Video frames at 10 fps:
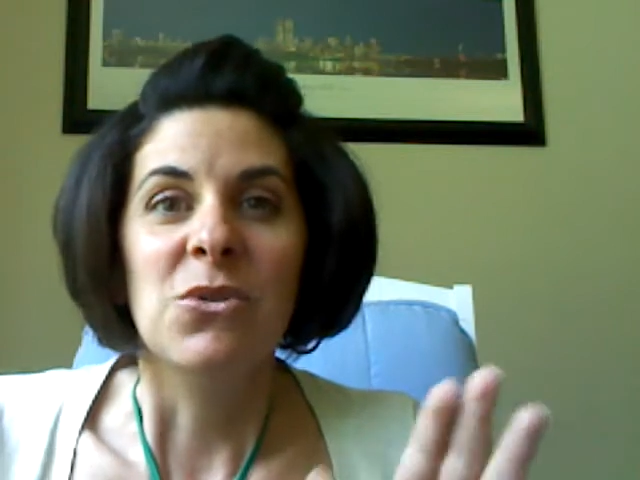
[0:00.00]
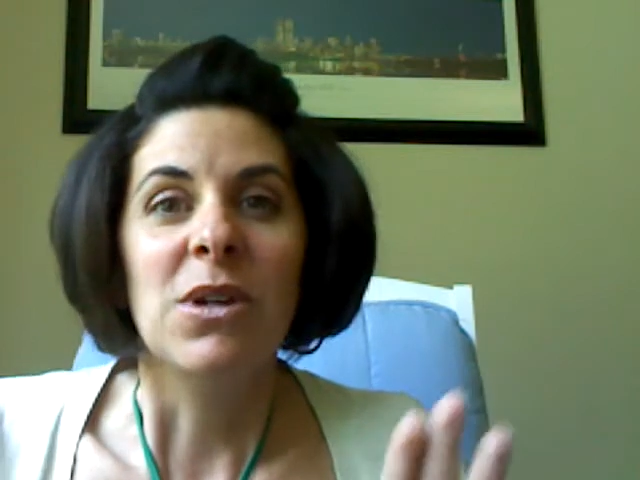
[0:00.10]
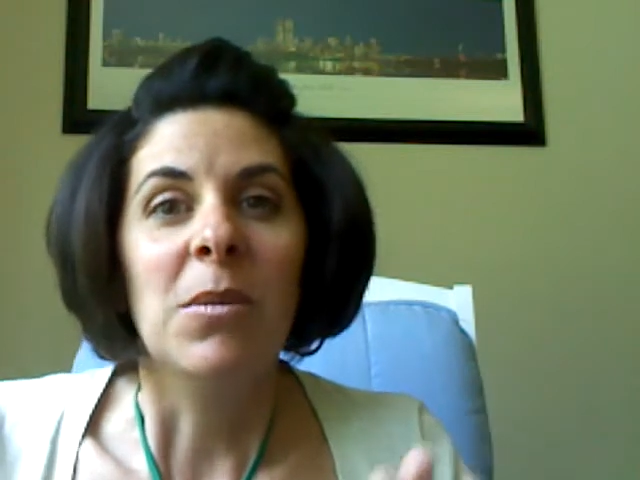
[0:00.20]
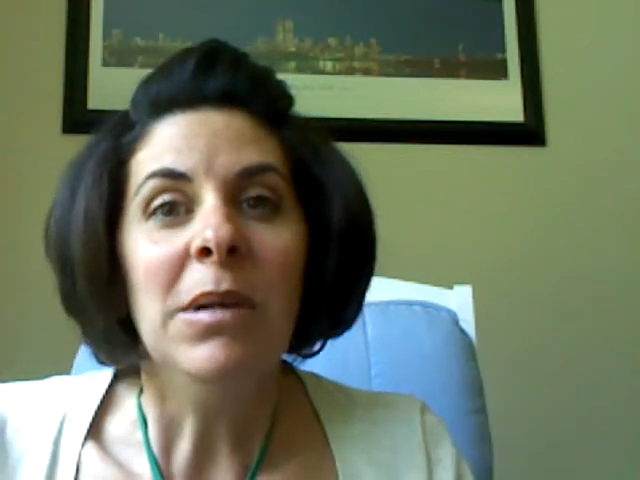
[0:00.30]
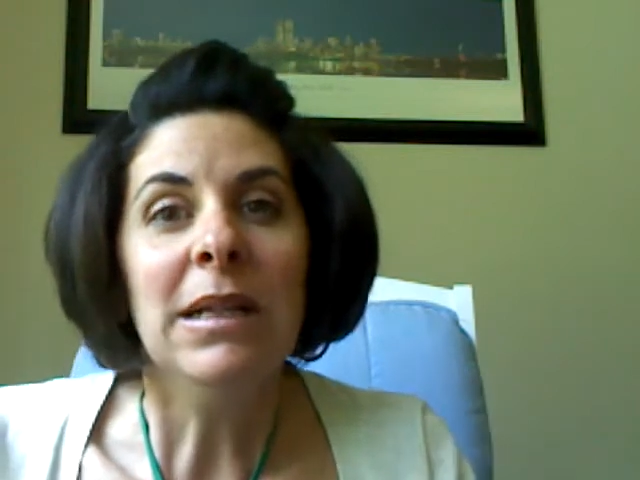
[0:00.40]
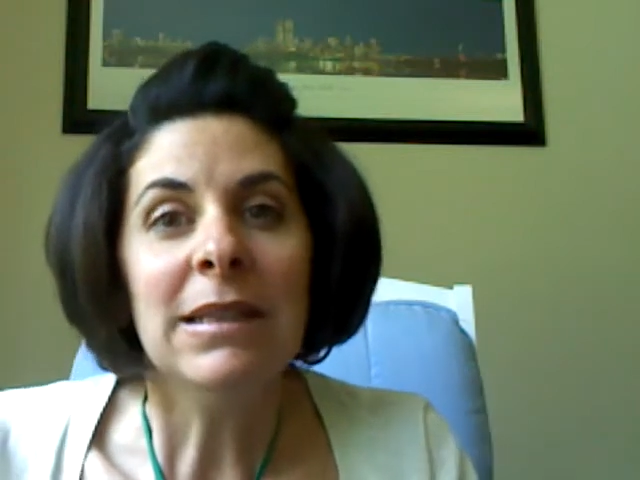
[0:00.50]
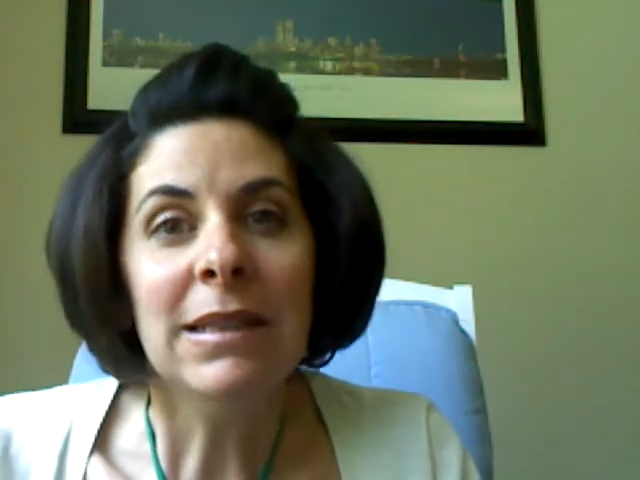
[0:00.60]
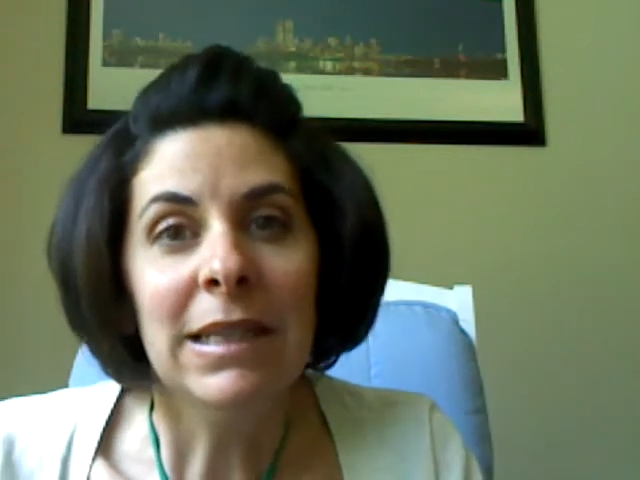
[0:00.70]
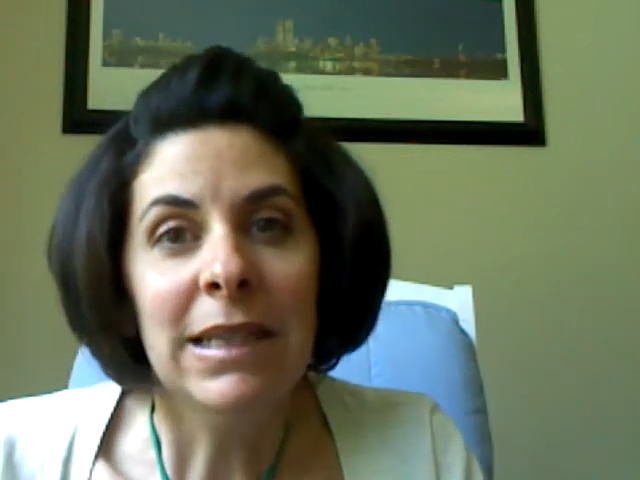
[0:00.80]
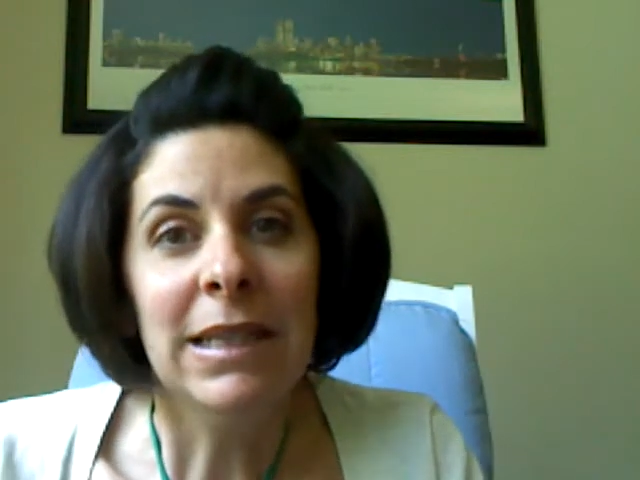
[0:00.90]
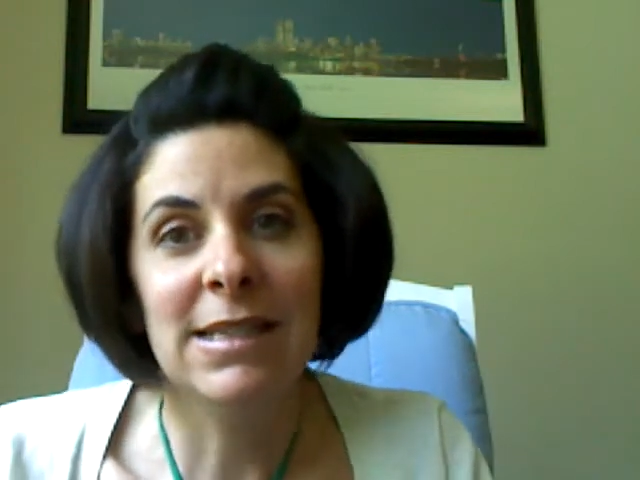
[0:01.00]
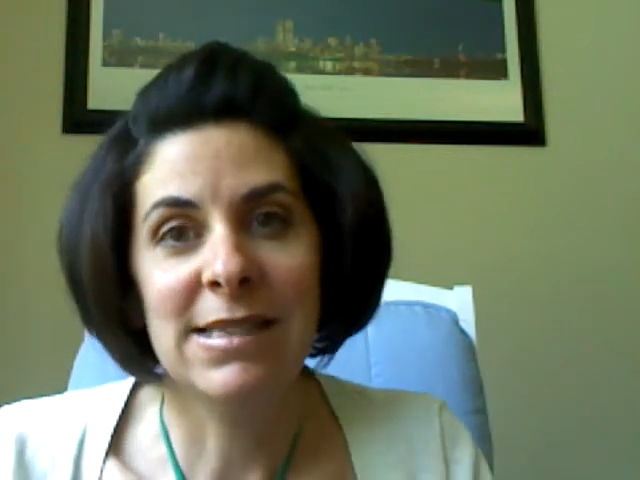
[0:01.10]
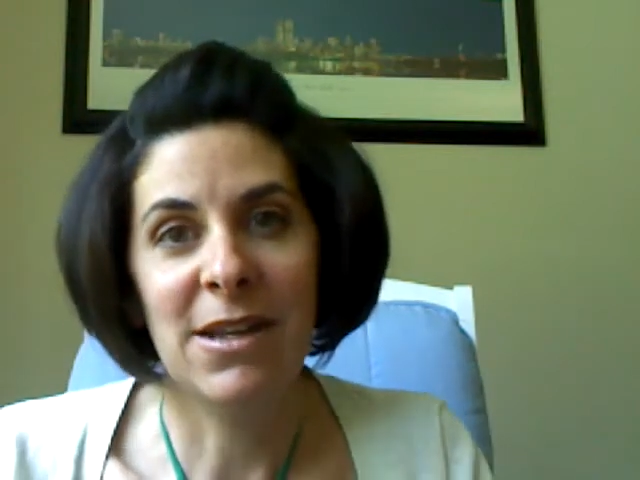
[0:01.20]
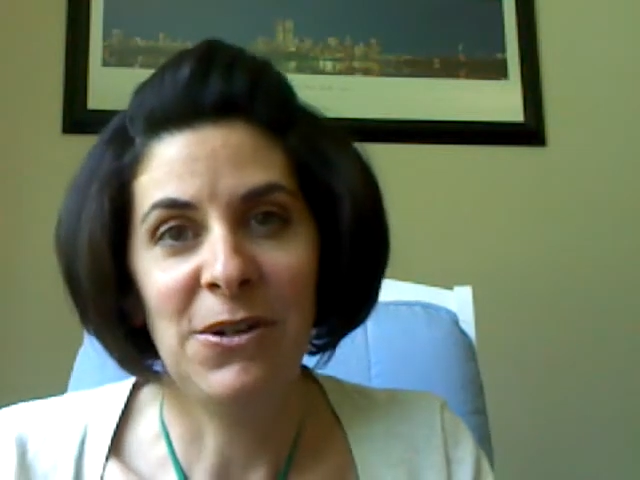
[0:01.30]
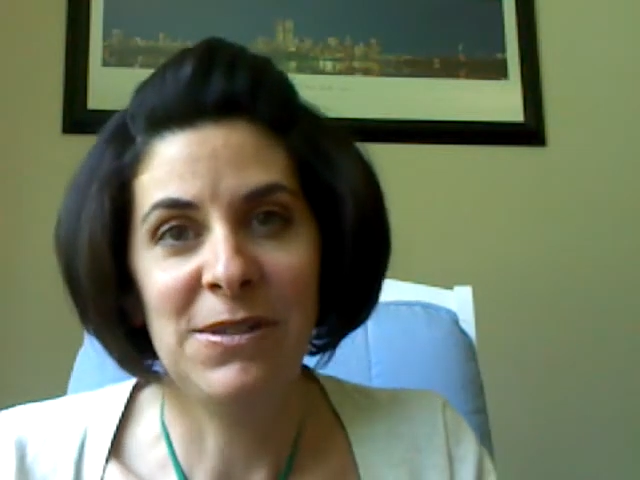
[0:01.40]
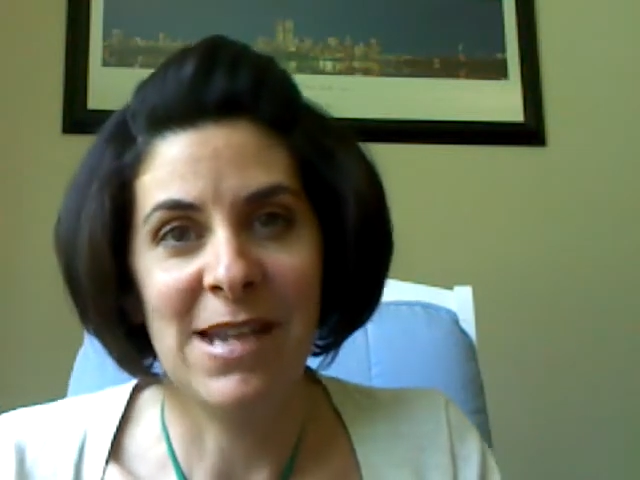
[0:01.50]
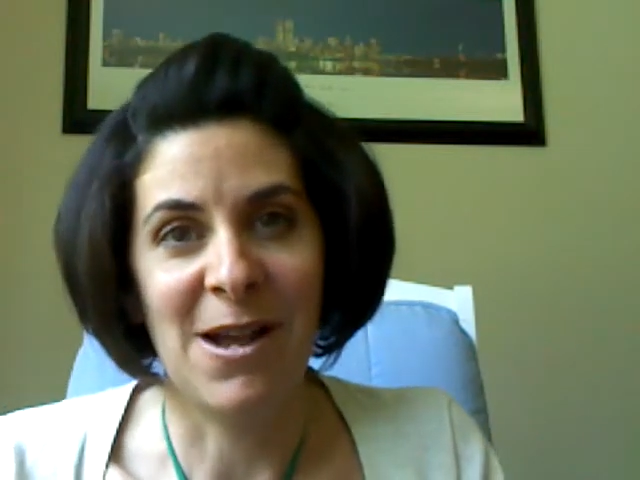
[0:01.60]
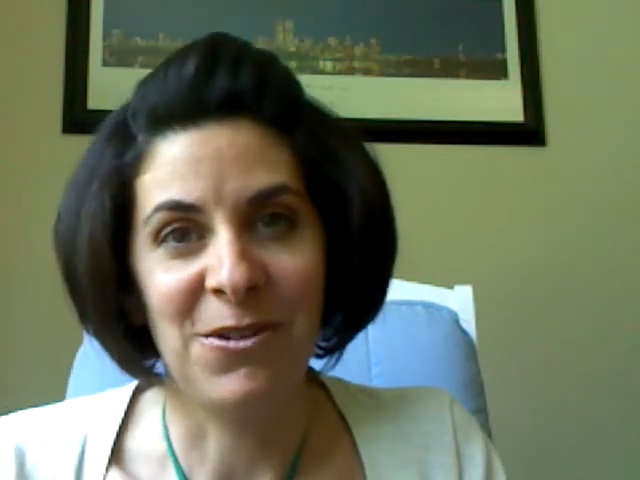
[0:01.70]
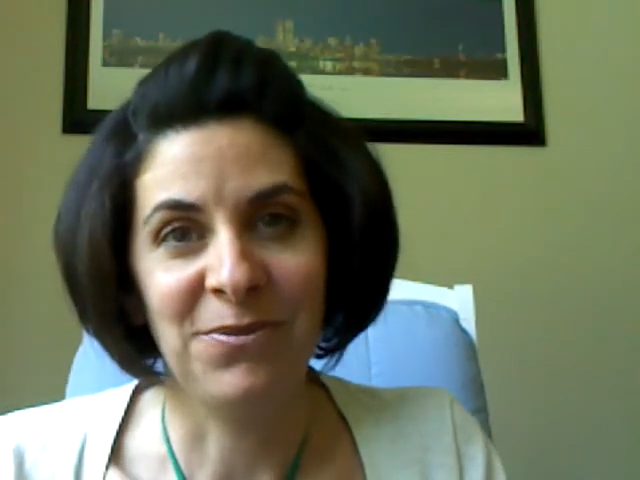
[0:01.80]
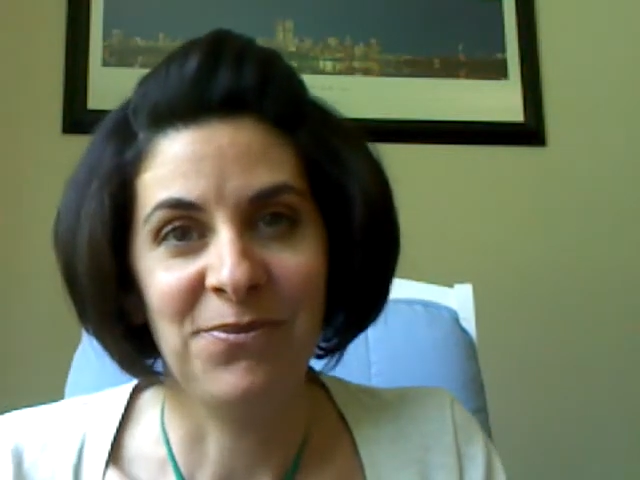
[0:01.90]
completely settled
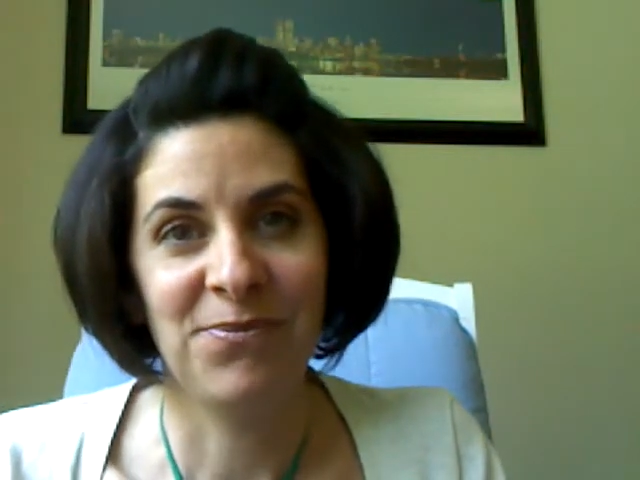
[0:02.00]
down.